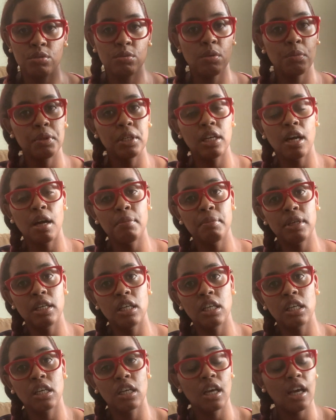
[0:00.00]
will be
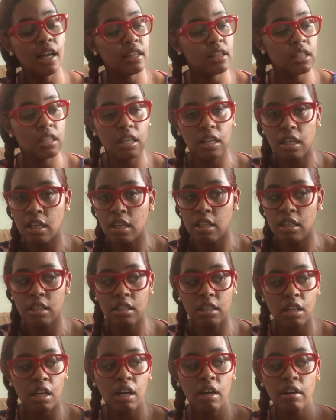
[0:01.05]
coming at the end
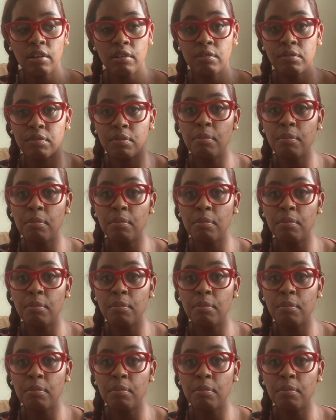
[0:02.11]
of